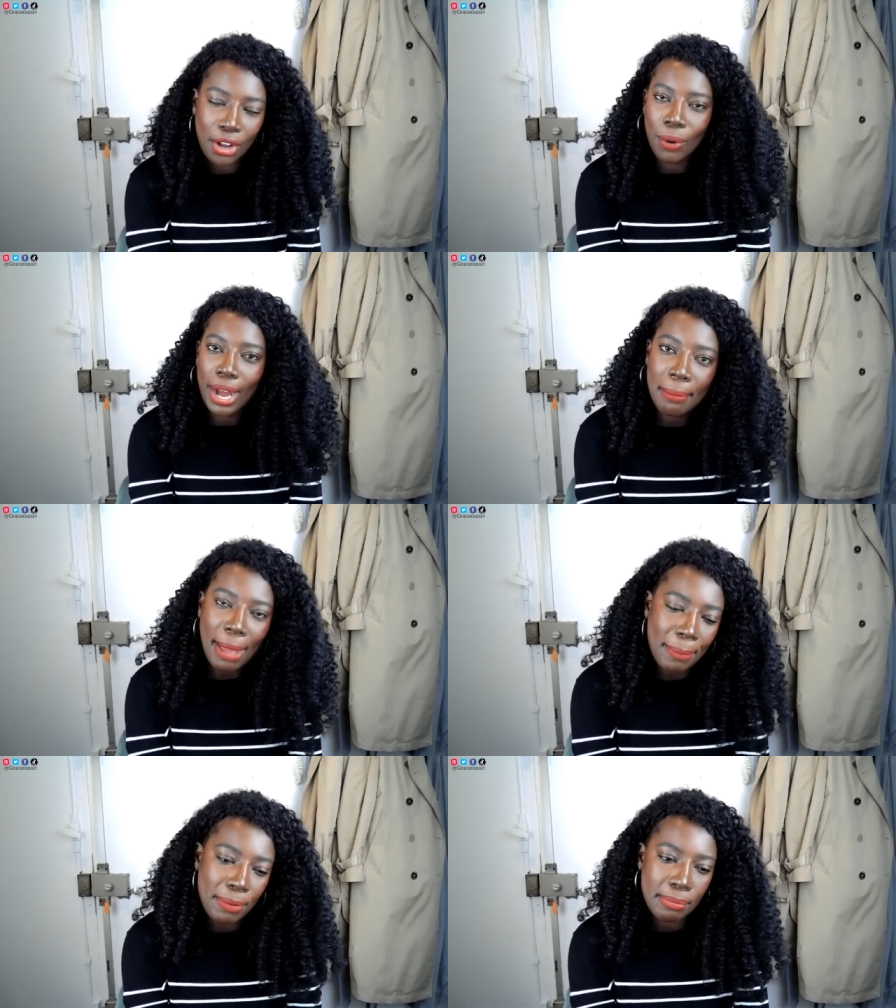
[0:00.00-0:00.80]
I'm
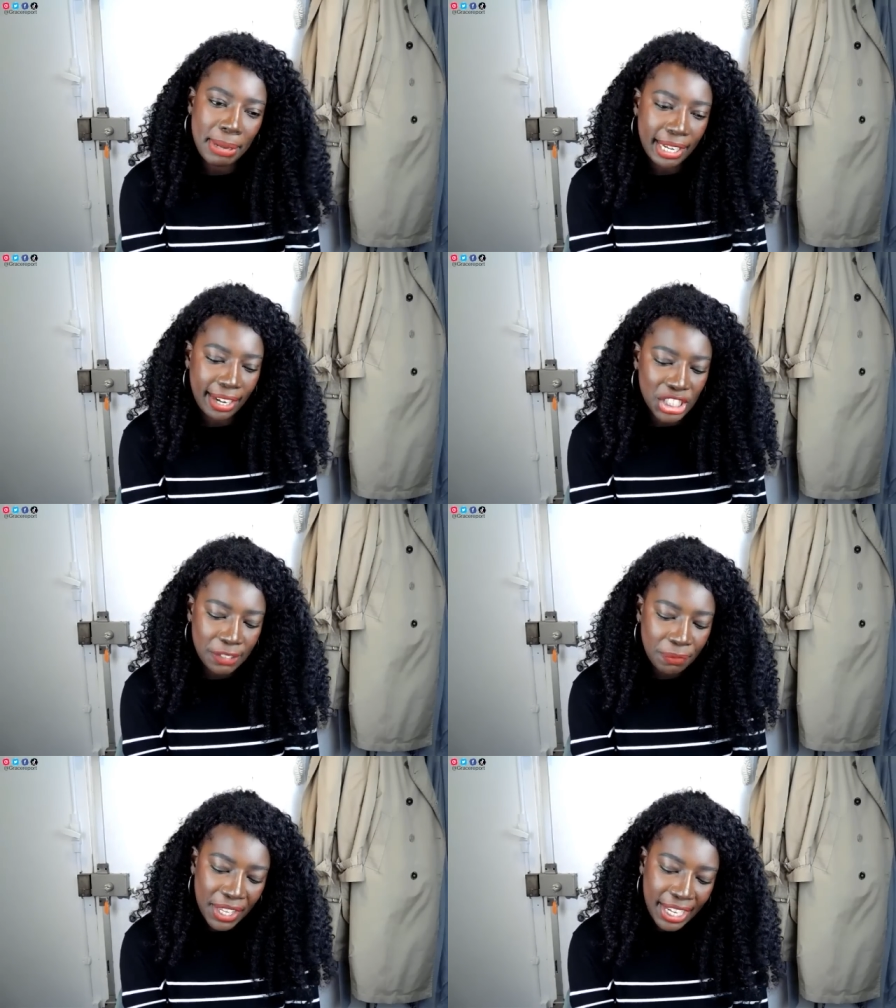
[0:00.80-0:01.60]
happy with my
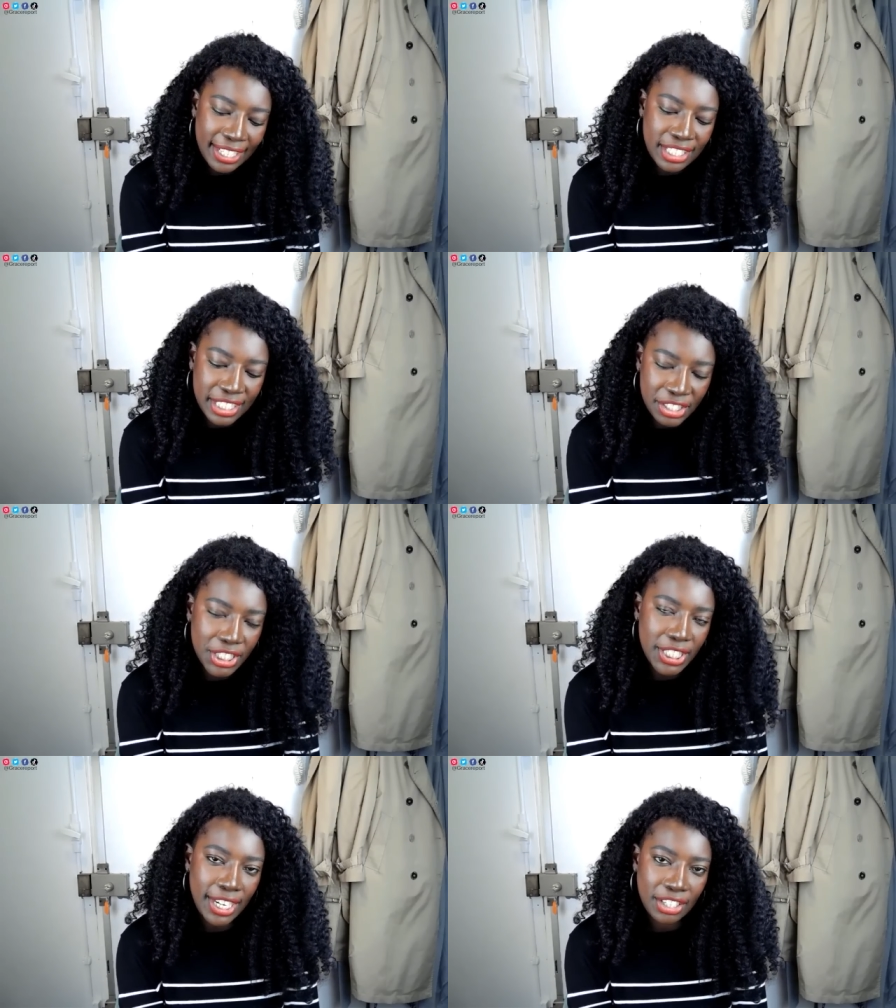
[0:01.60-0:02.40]
connection. It's a
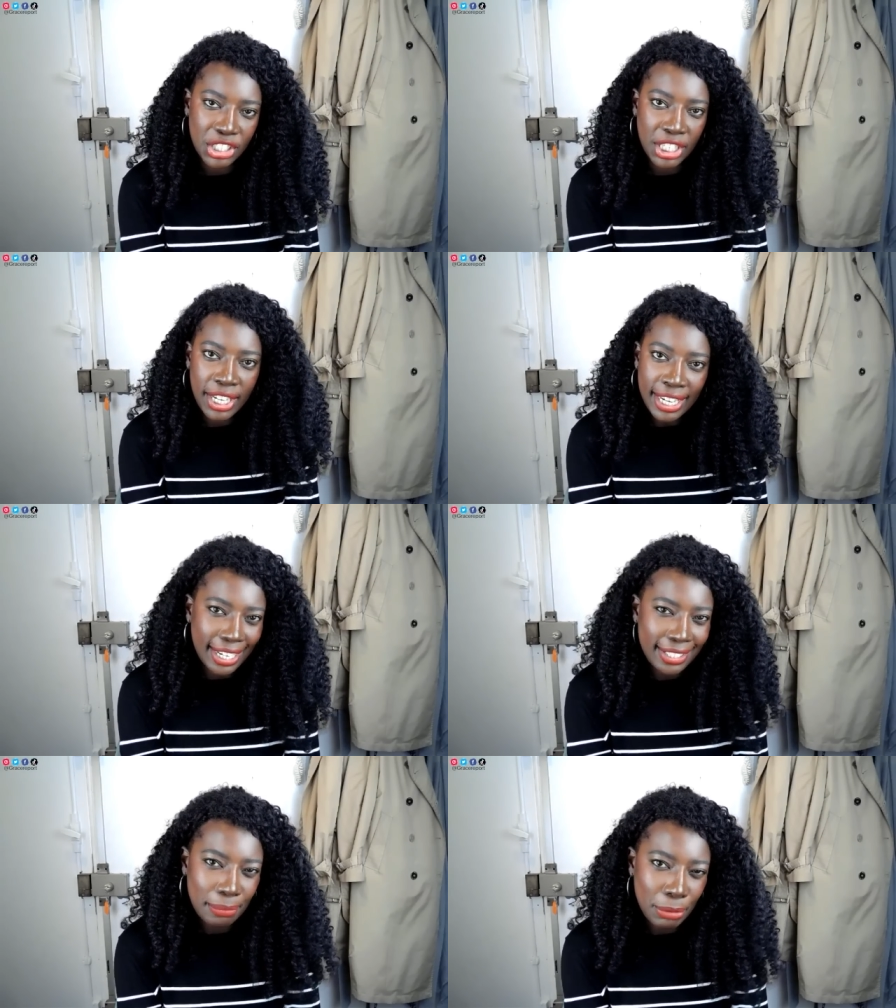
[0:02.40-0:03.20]
serious connection,
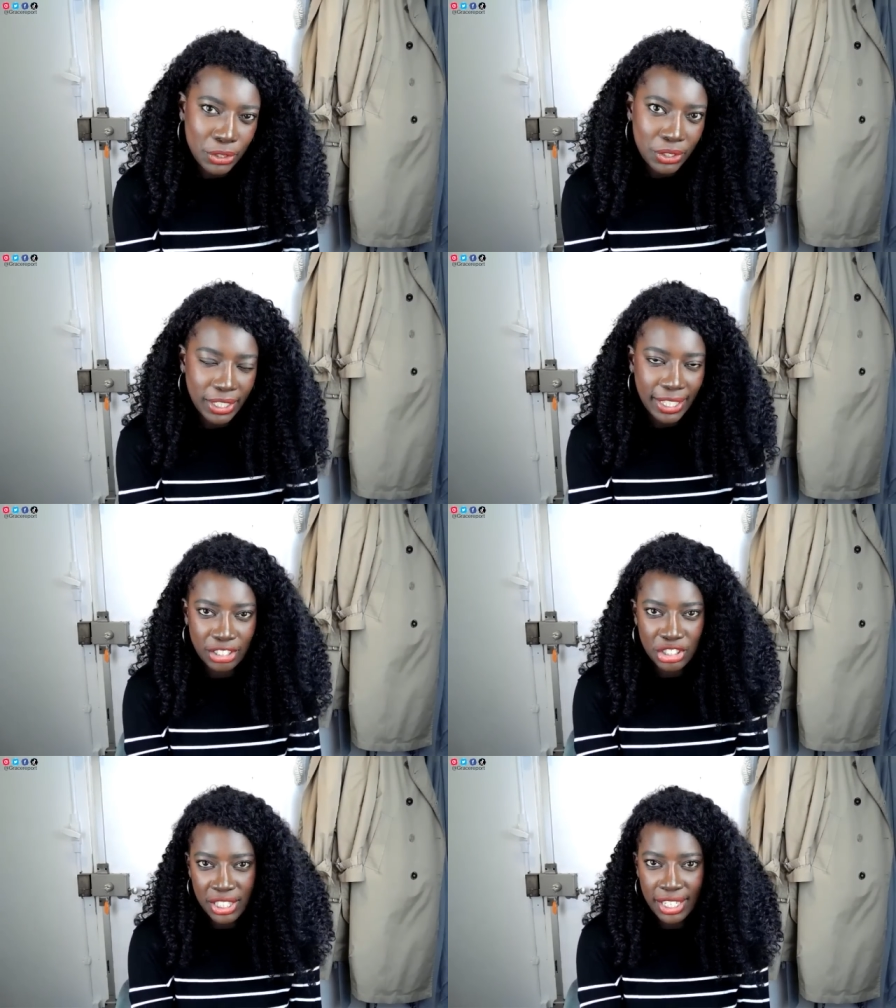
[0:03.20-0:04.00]
it's an emotional
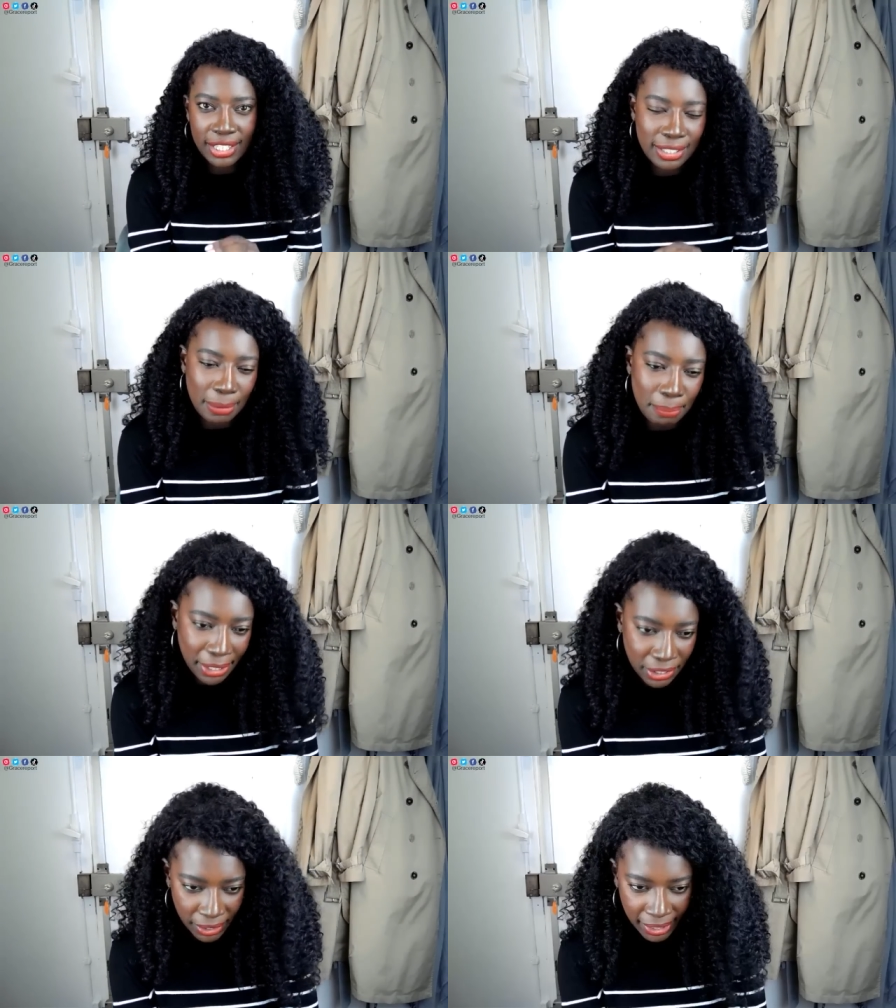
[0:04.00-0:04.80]
connection, and it's a
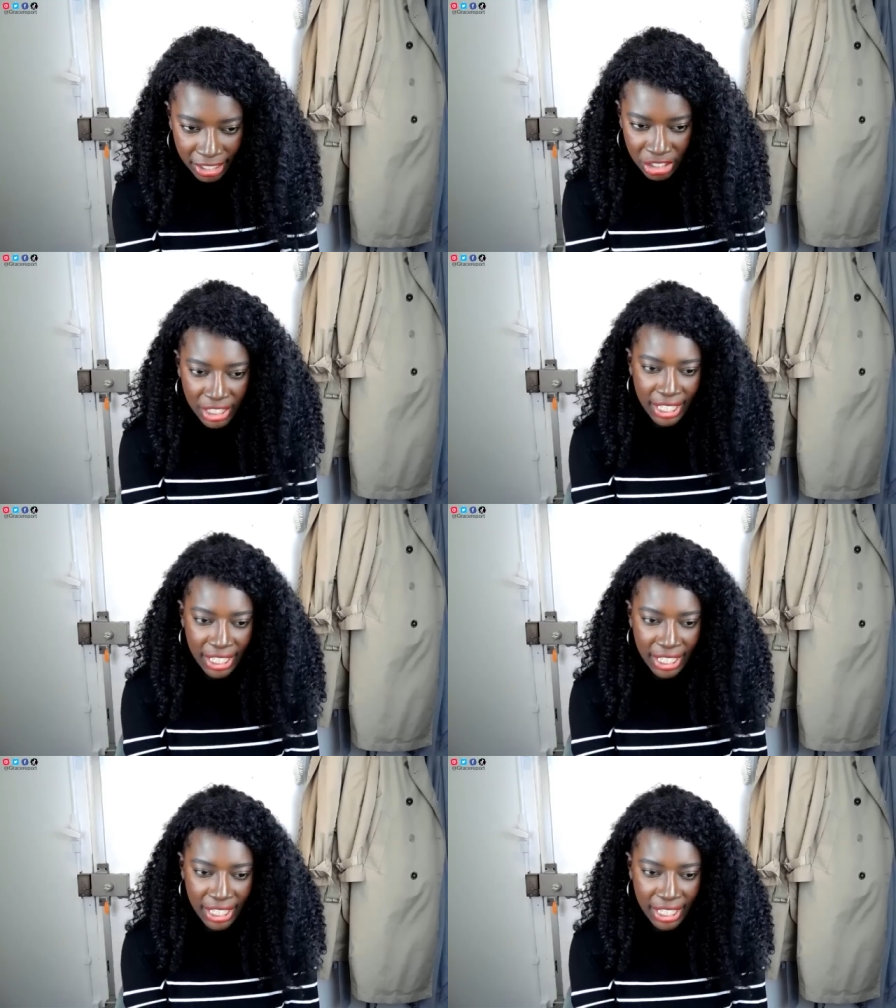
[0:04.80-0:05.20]
mental connection.